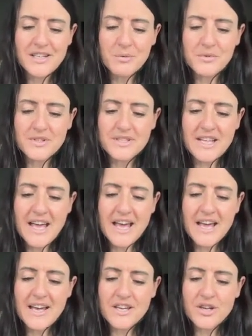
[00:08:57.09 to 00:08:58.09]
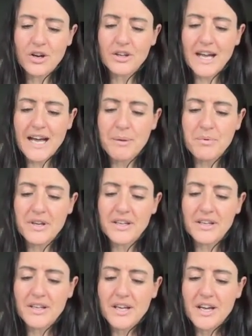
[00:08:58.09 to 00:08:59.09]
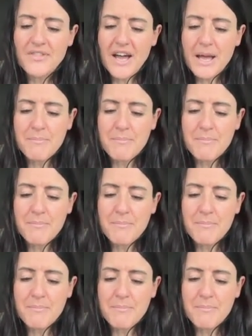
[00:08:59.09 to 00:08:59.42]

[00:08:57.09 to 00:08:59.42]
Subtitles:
it was there in your cabin that I